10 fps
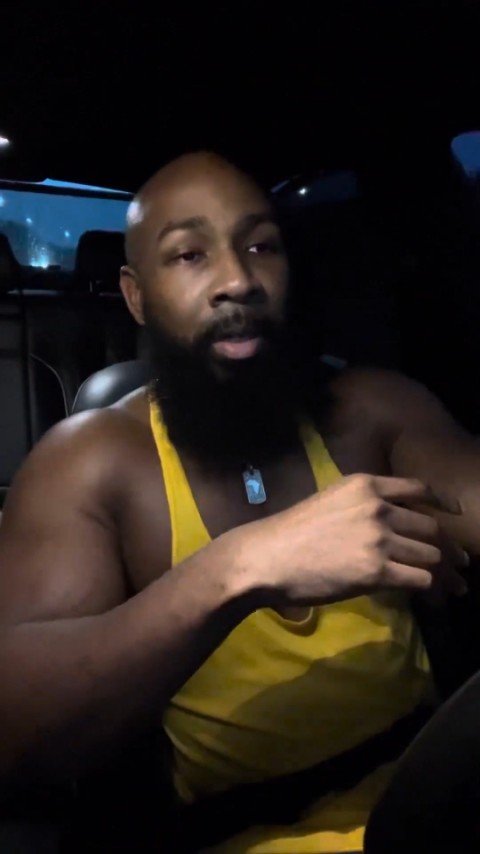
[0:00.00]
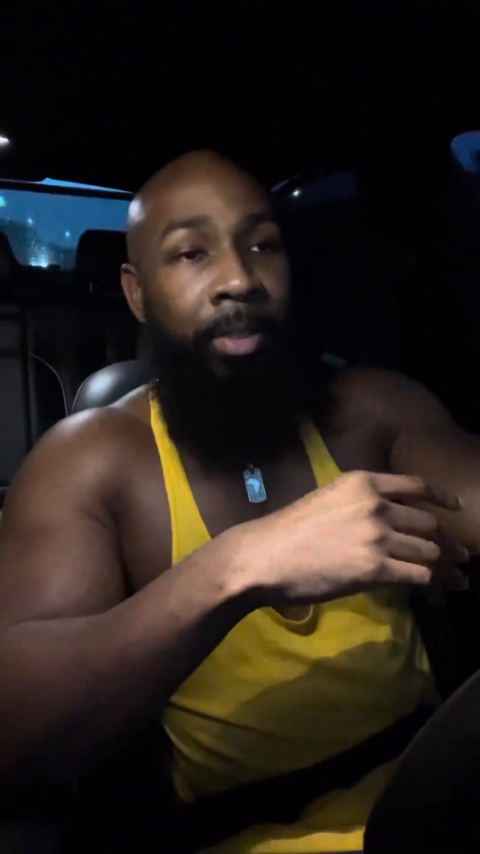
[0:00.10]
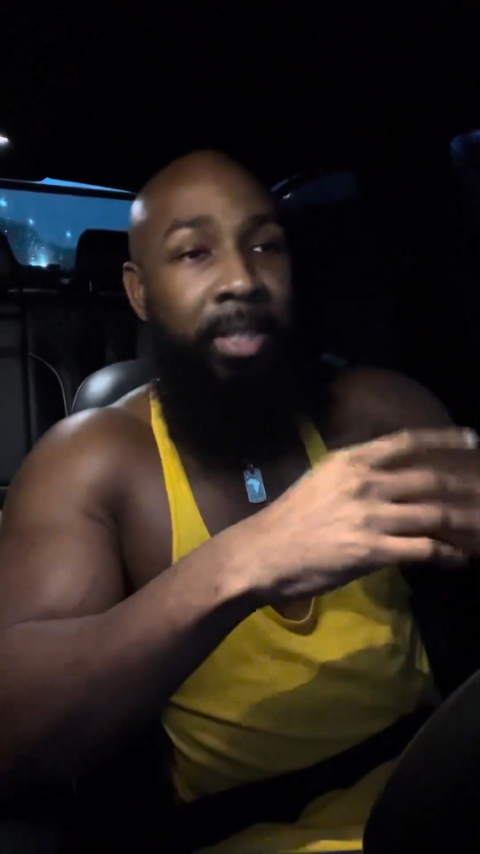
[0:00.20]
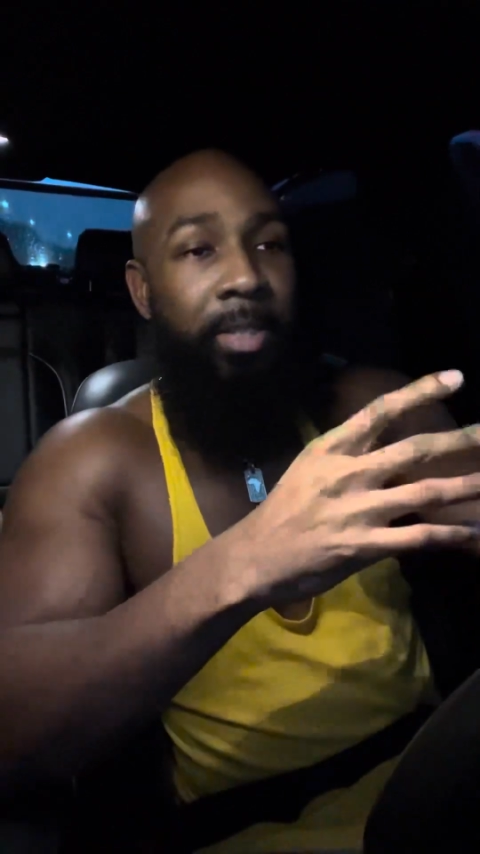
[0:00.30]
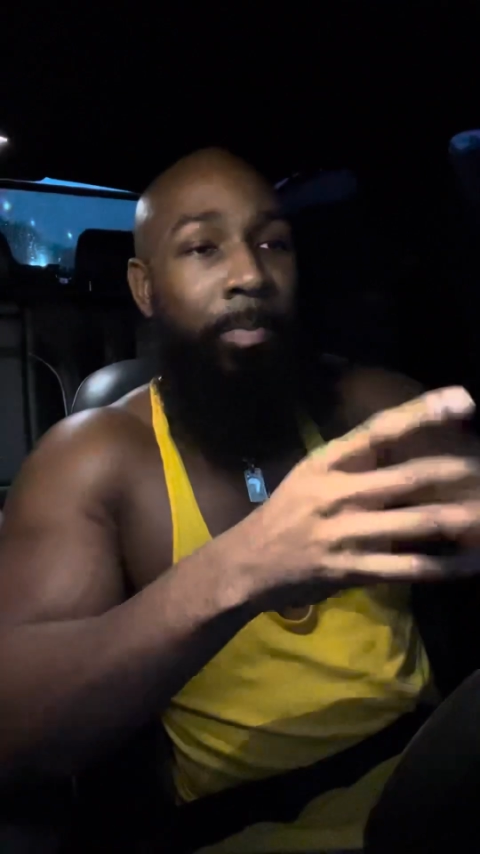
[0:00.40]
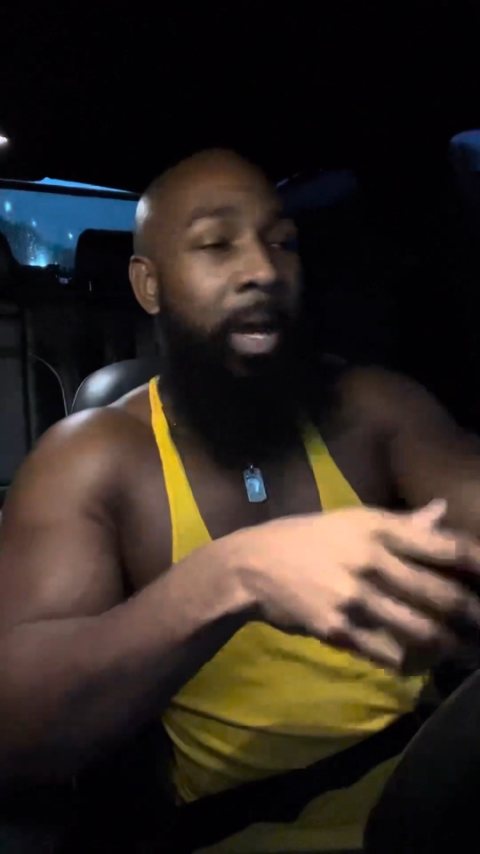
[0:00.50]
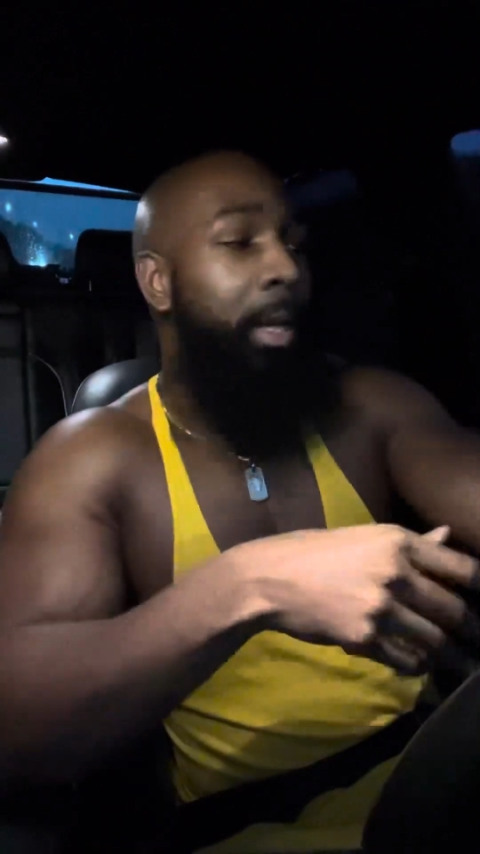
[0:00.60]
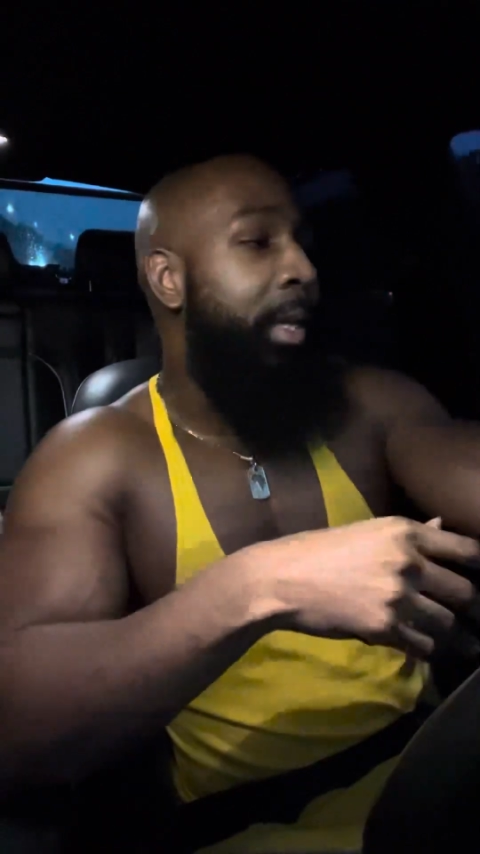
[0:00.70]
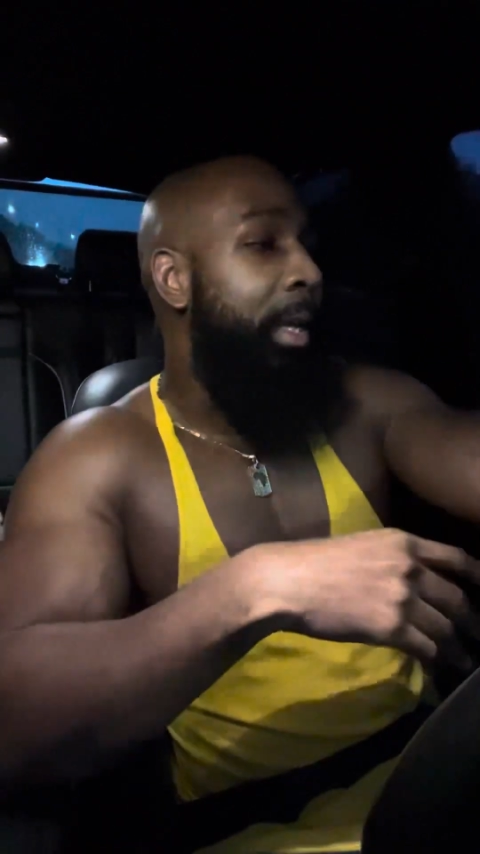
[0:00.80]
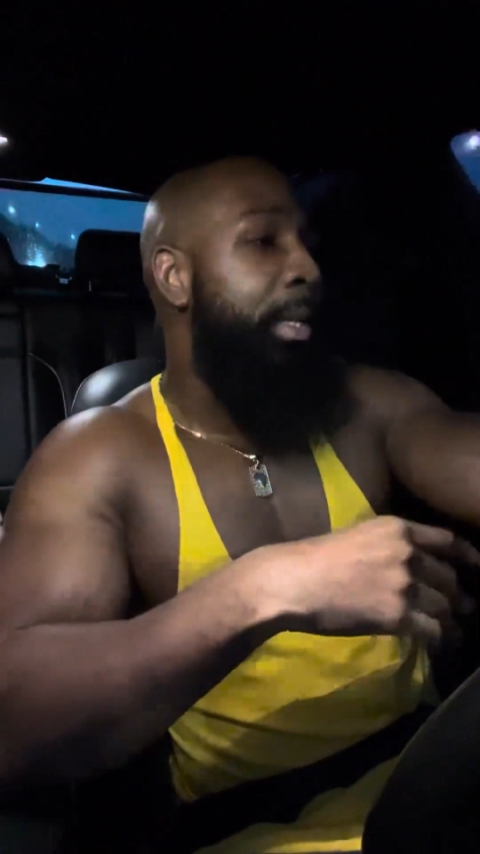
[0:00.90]
Just somebody
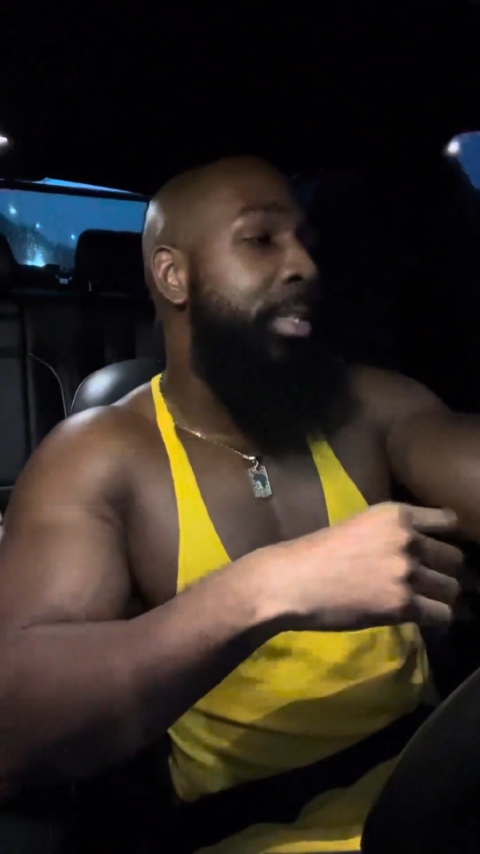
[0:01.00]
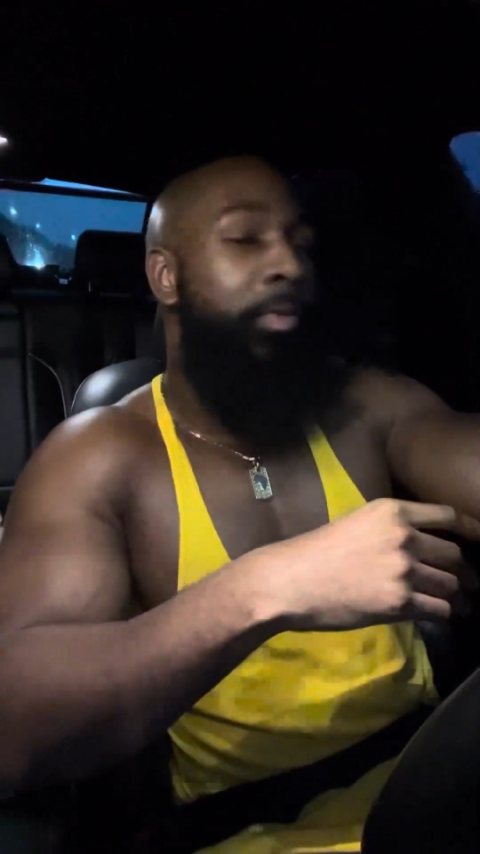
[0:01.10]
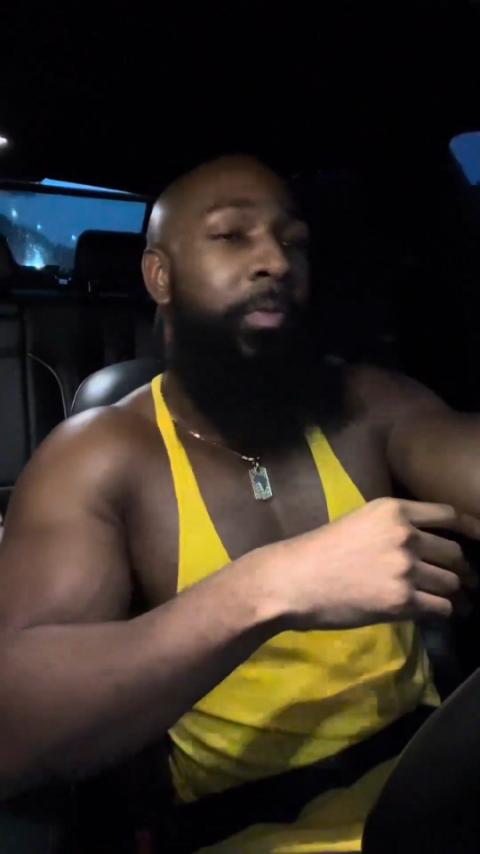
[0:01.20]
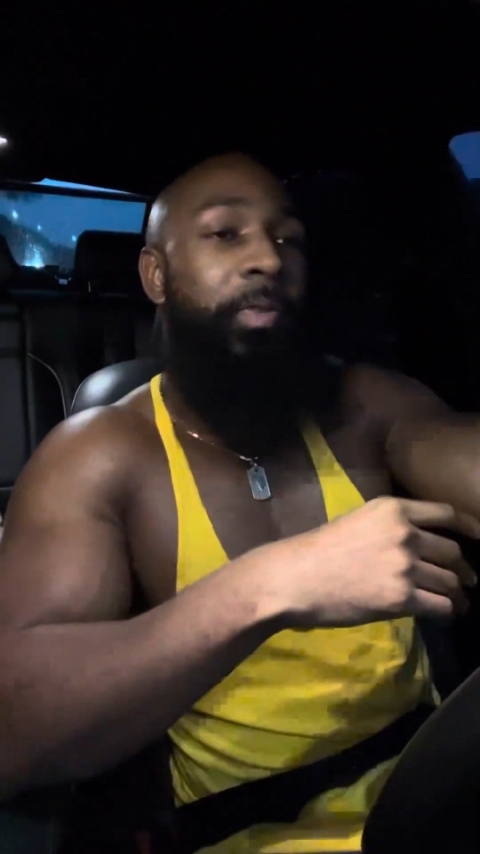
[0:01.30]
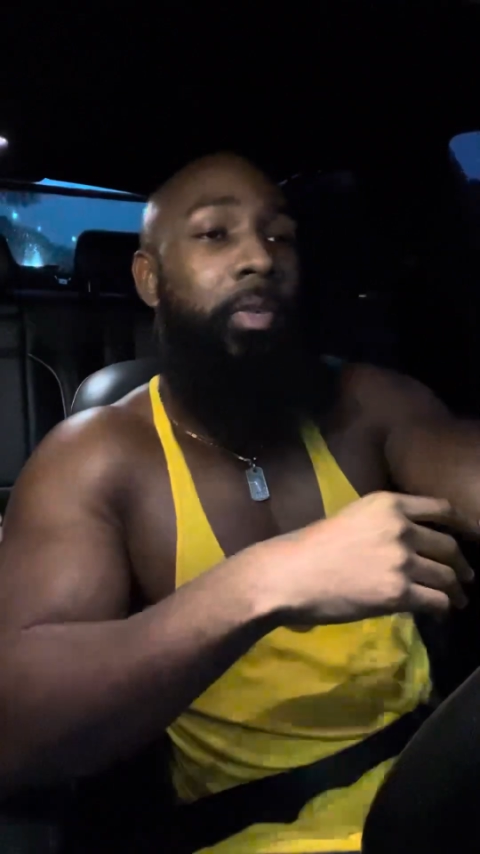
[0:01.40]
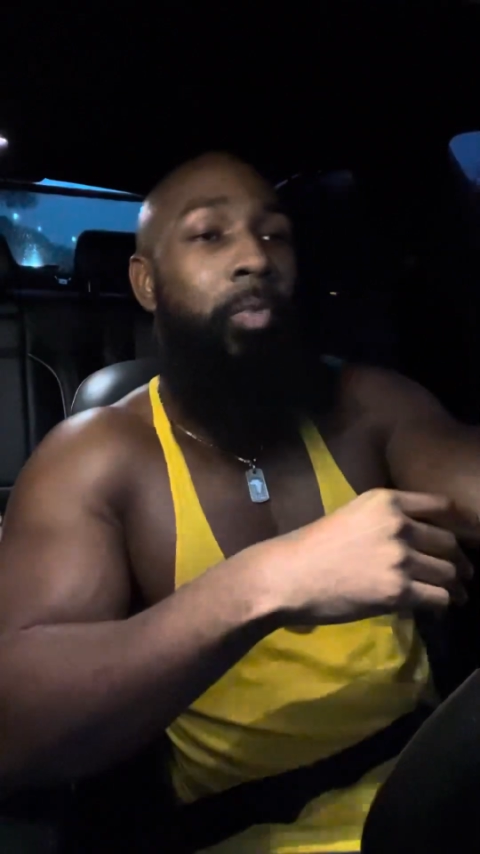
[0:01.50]
to get his feet